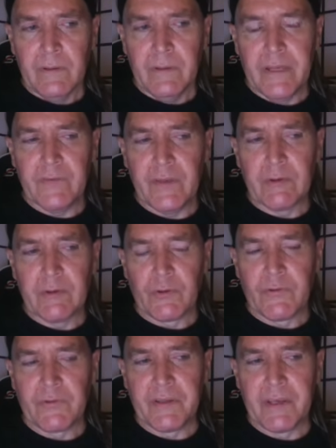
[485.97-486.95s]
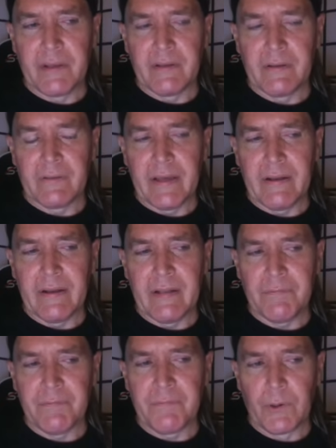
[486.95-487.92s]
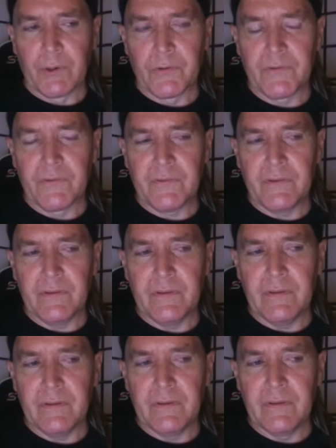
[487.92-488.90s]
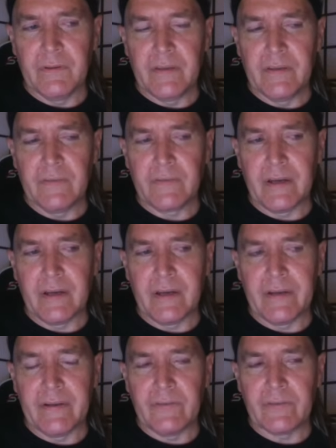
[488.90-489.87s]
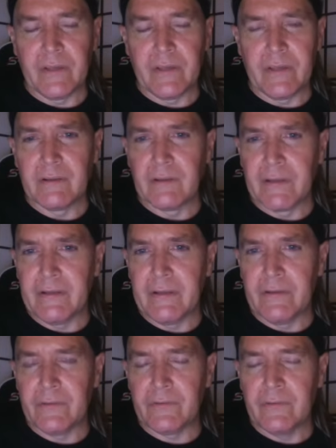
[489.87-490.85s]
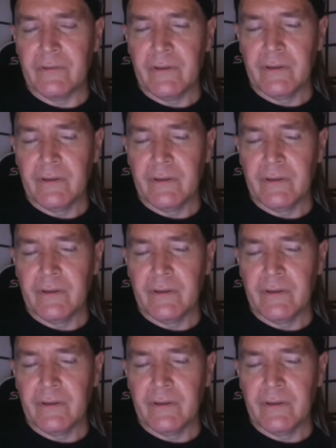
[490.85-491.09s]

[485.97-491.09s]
it's interesting that at first these guys and ladies